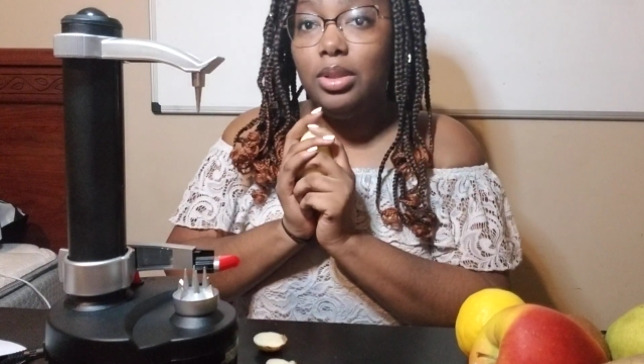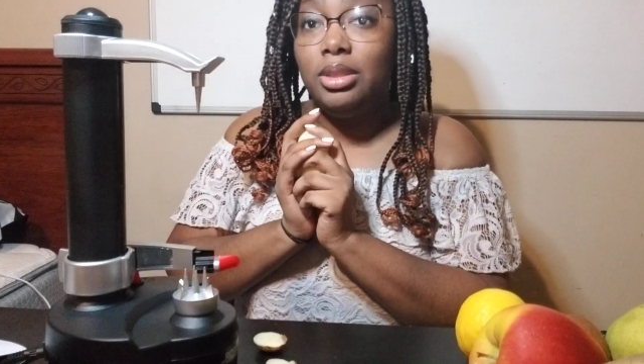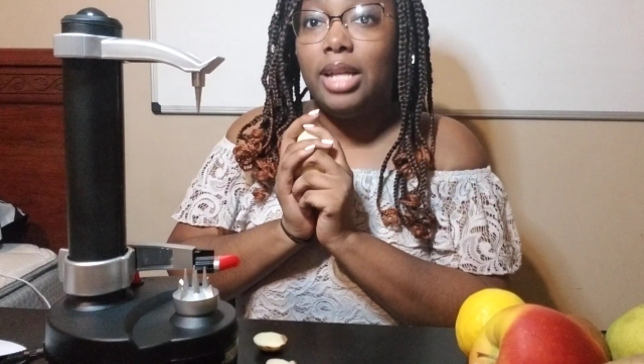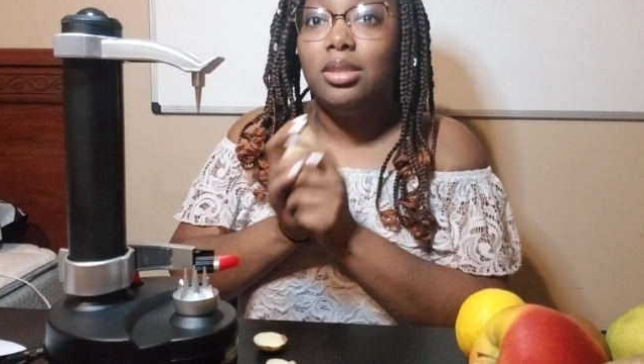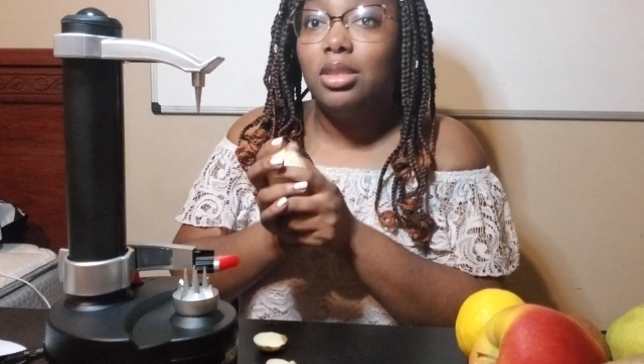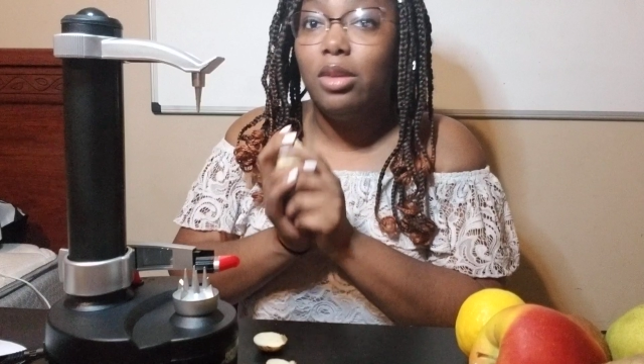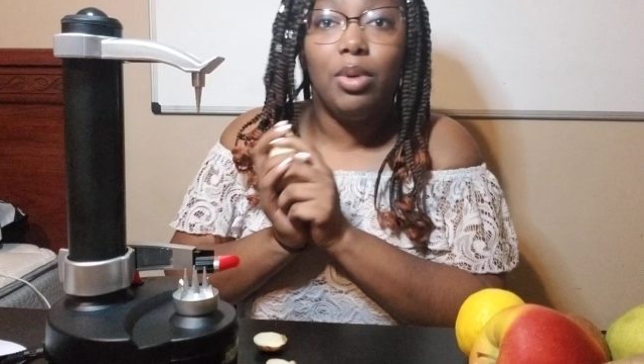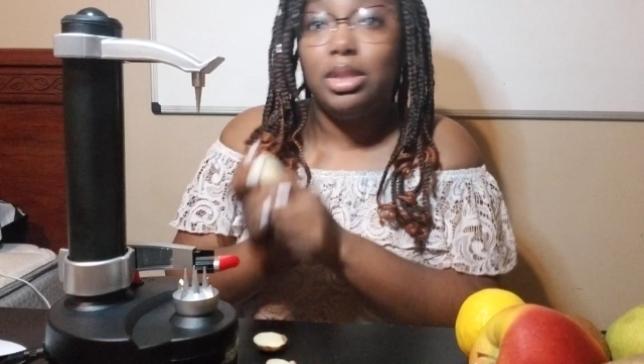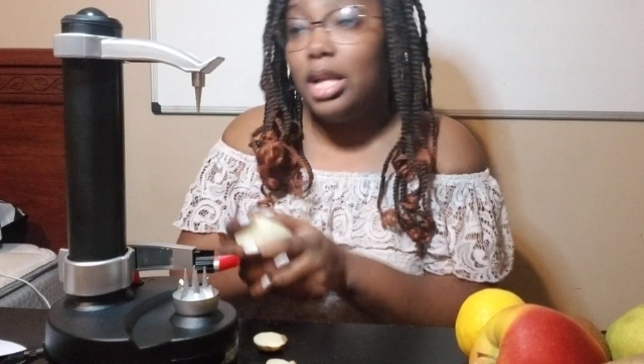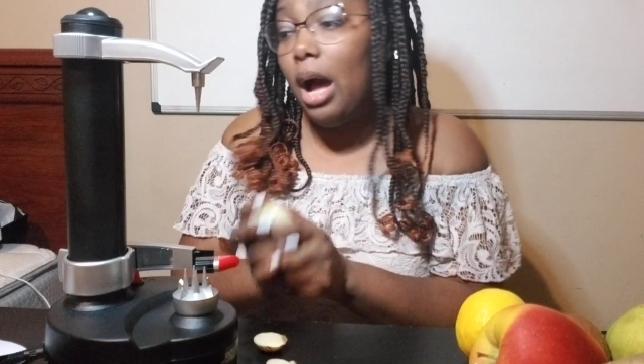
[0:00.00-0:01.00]
and that's the
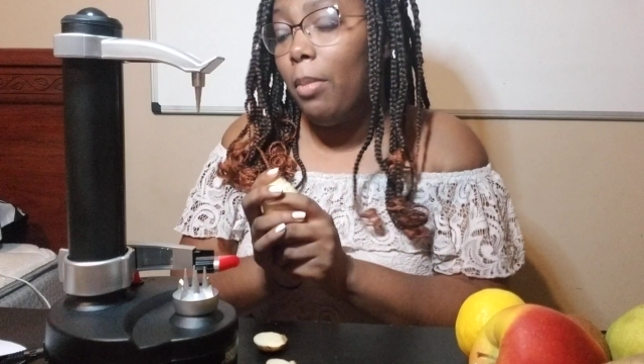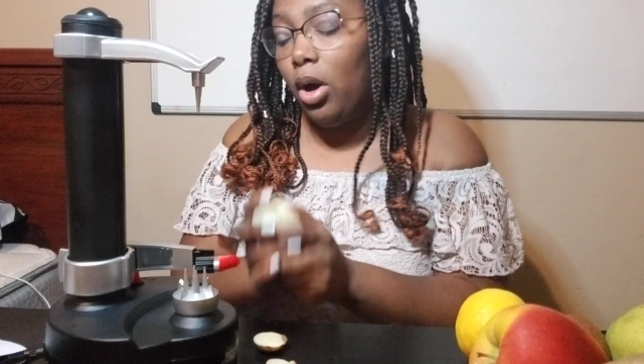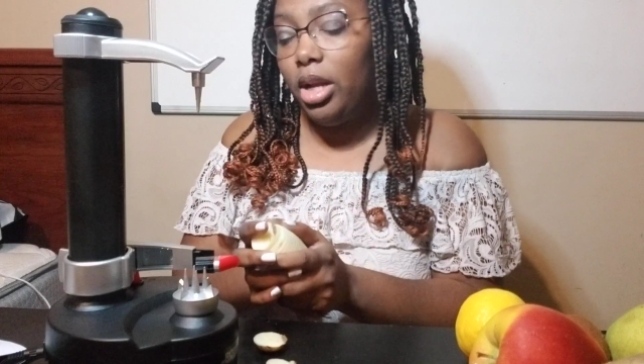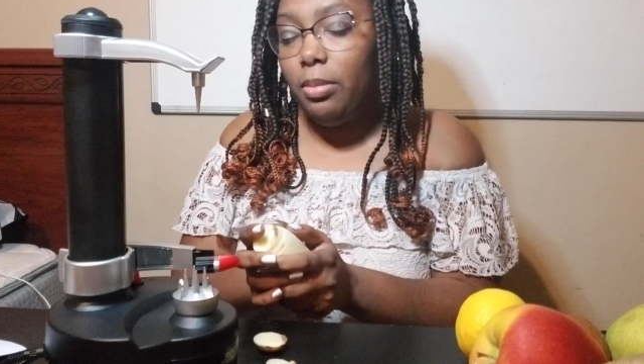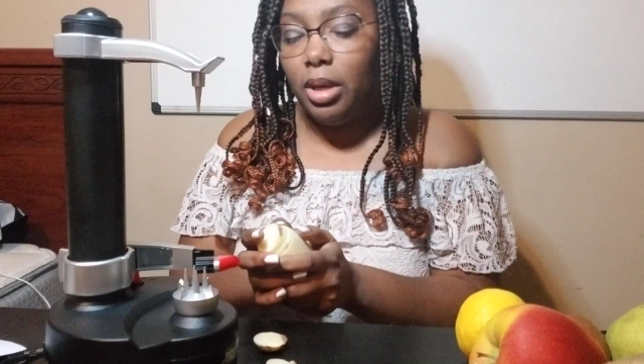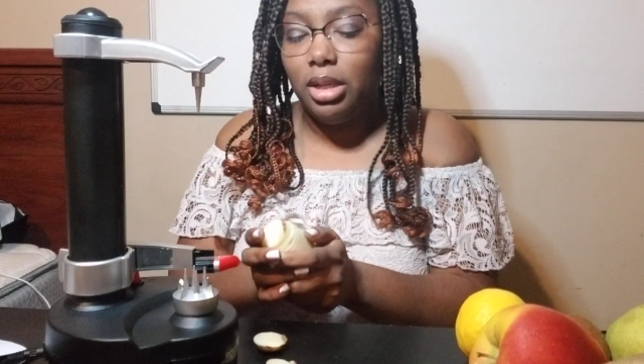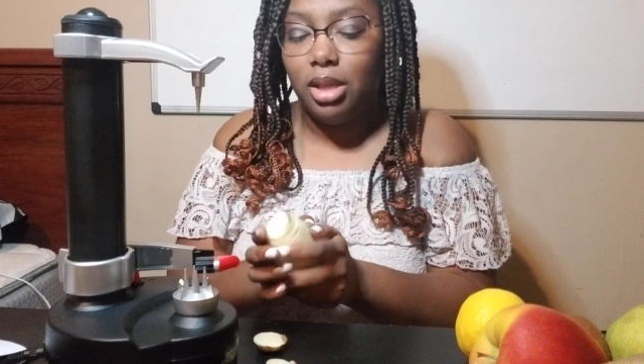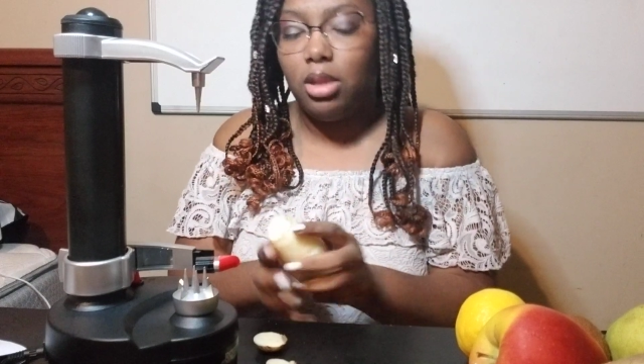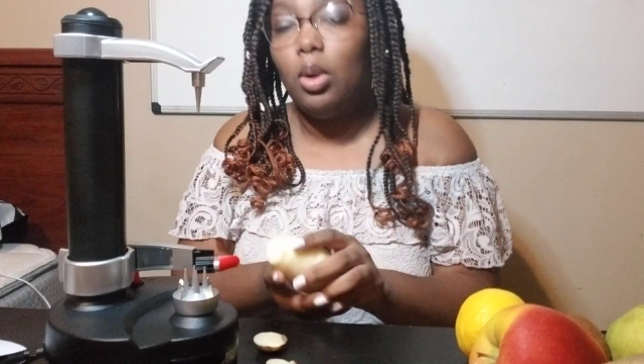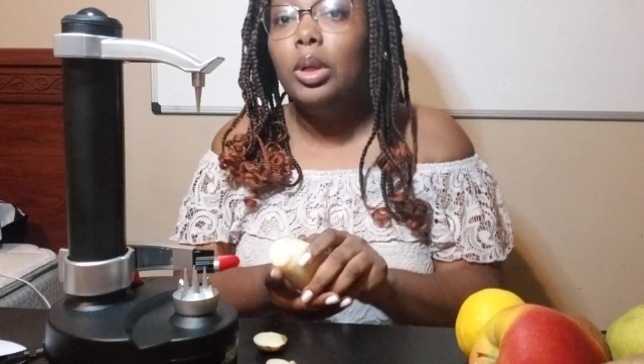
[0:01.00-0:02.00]
reason that I bought it, because
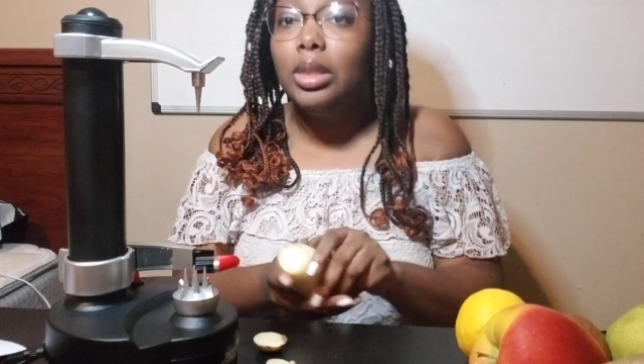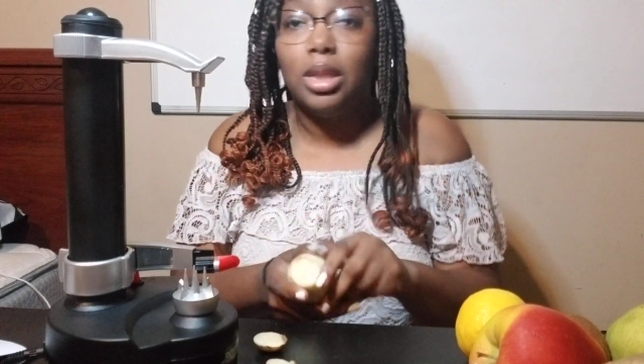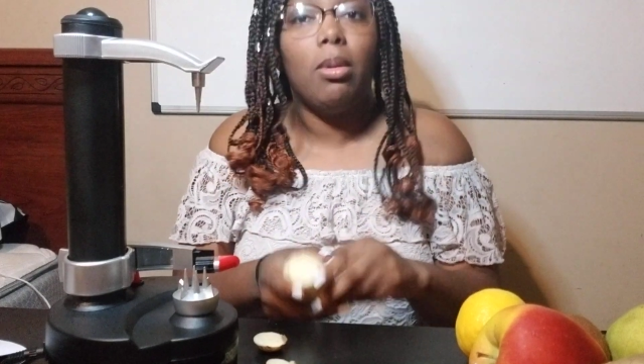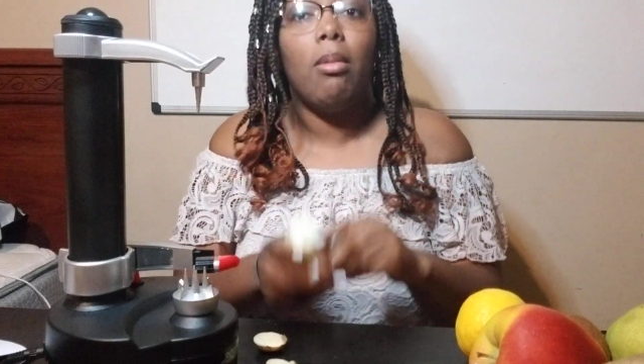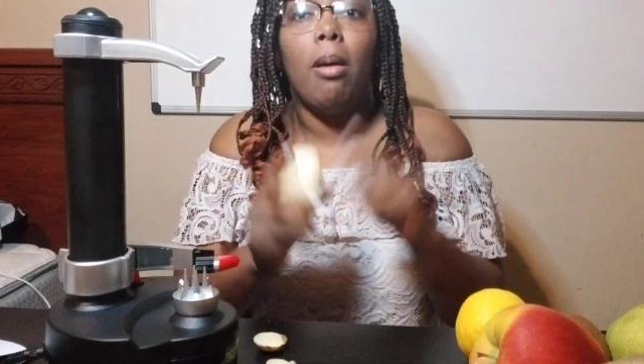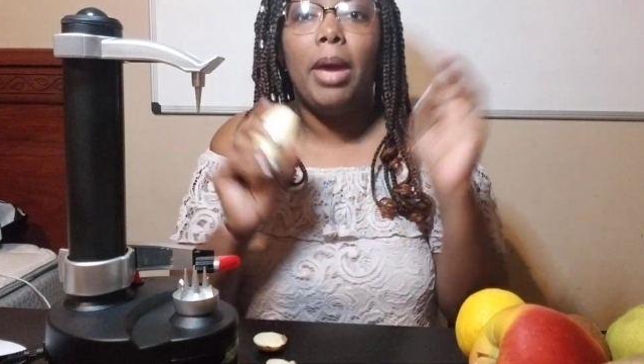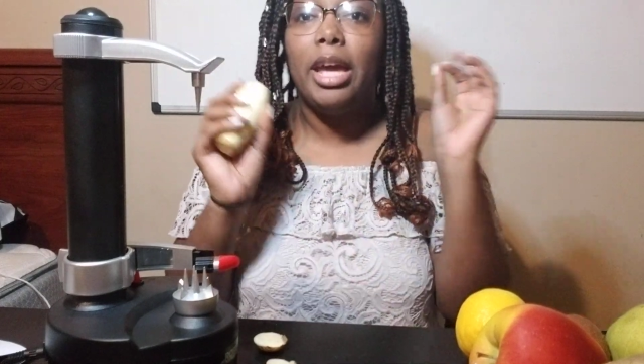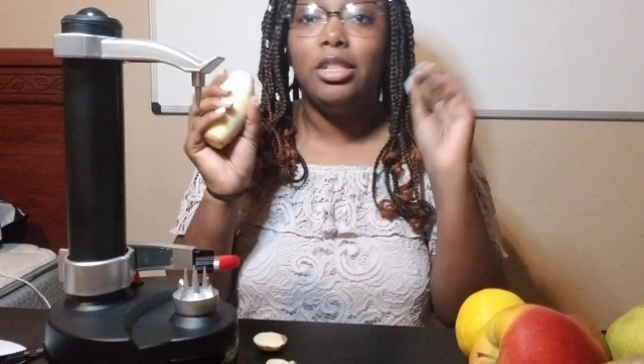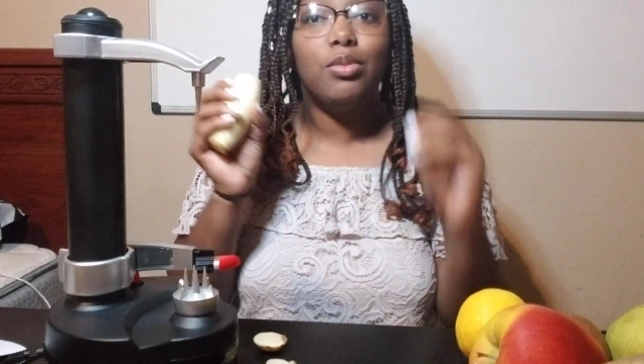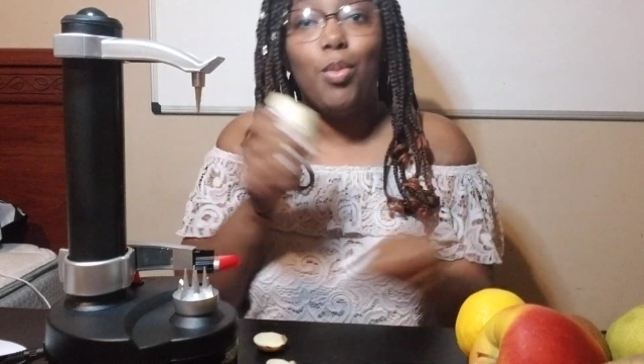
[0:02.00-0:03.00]
like the only thing my mom
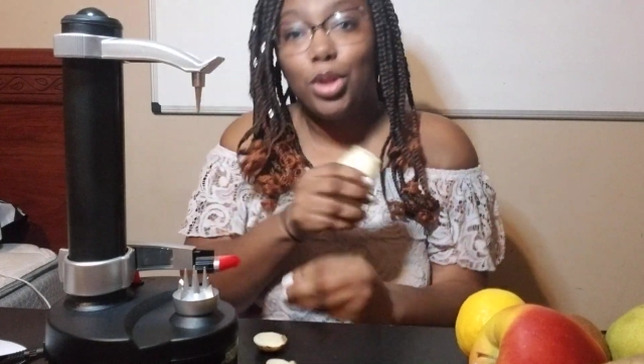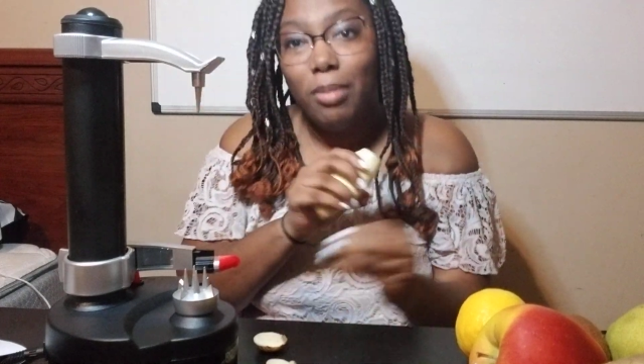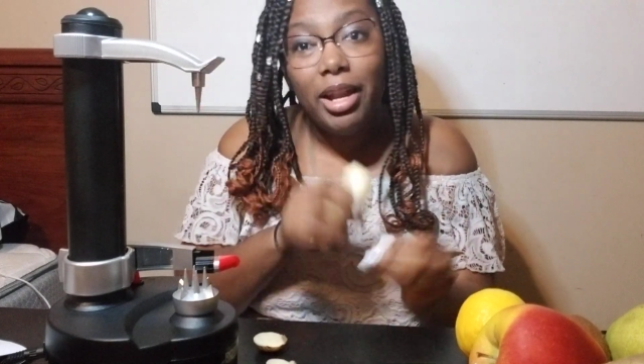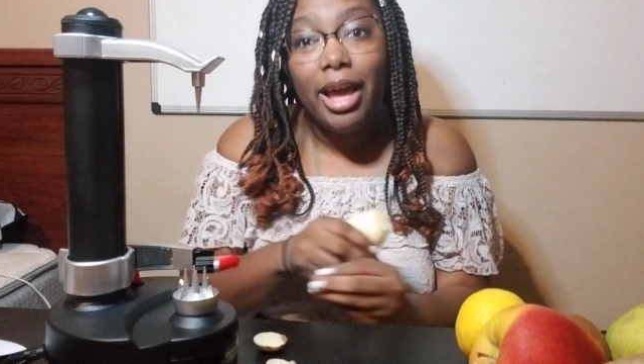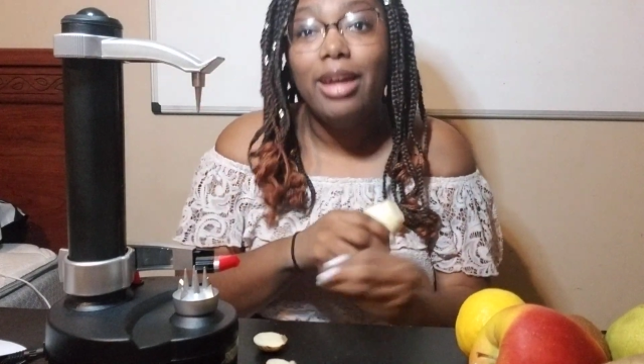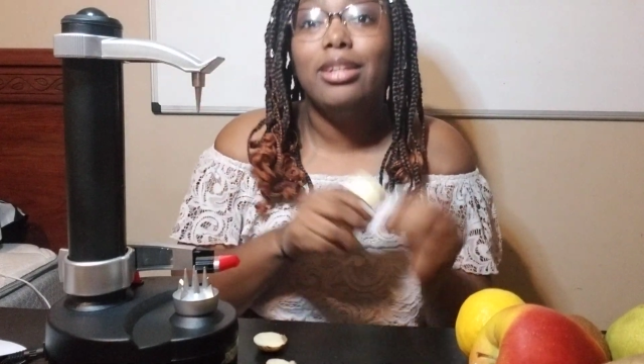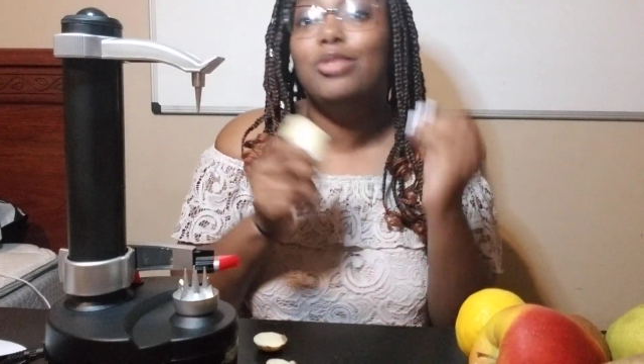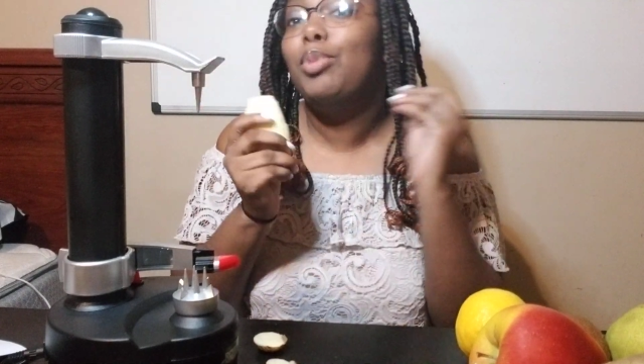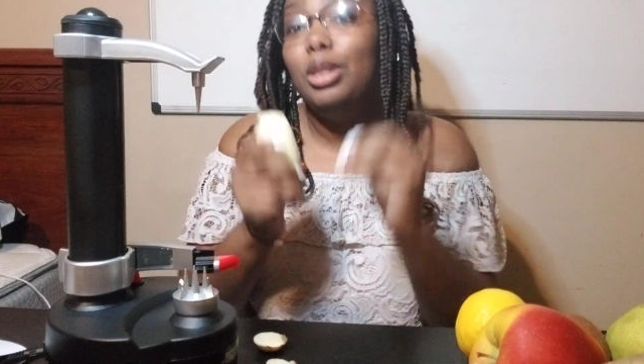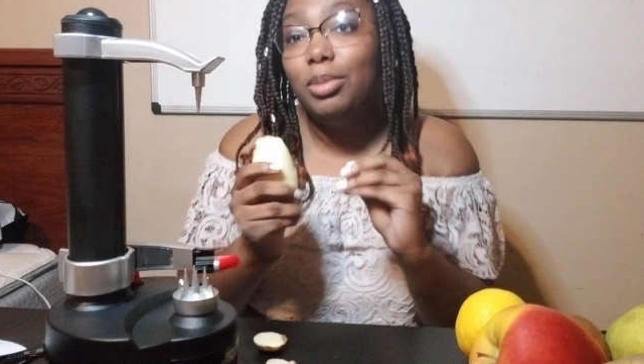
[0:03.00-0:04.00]
hates more than my dad is
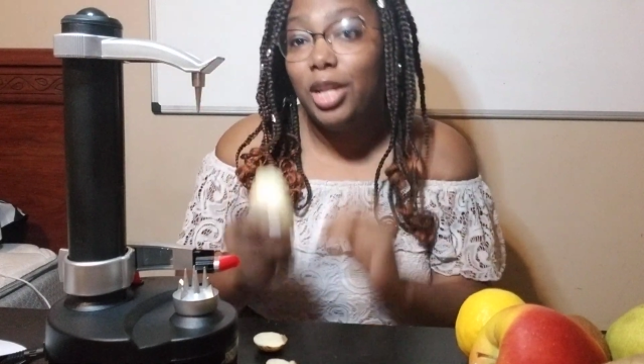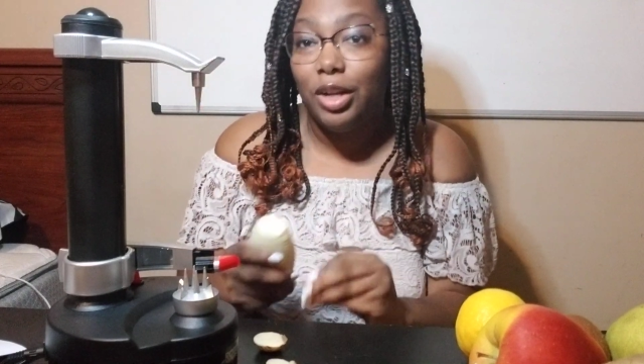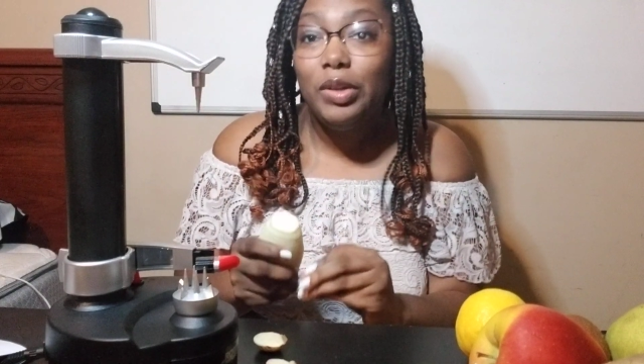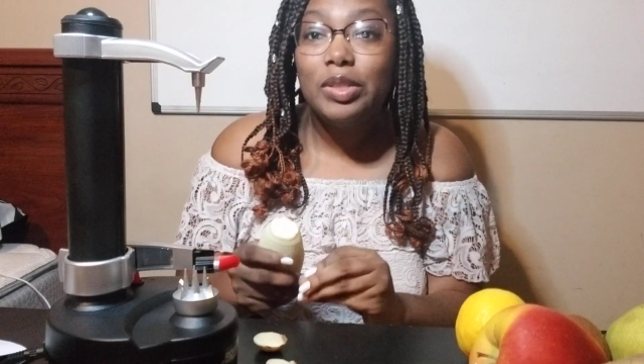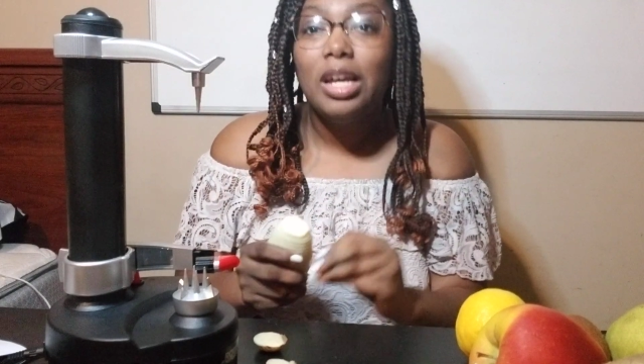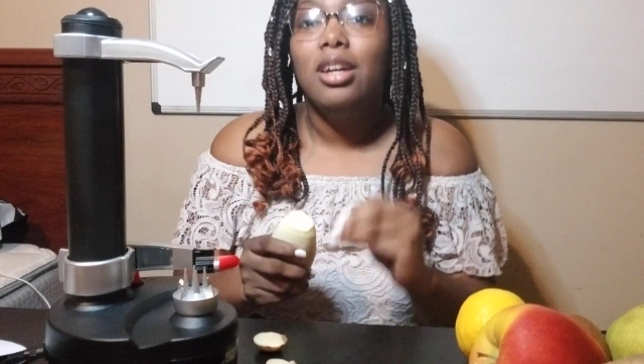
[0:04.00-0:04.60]
peeling potatoes.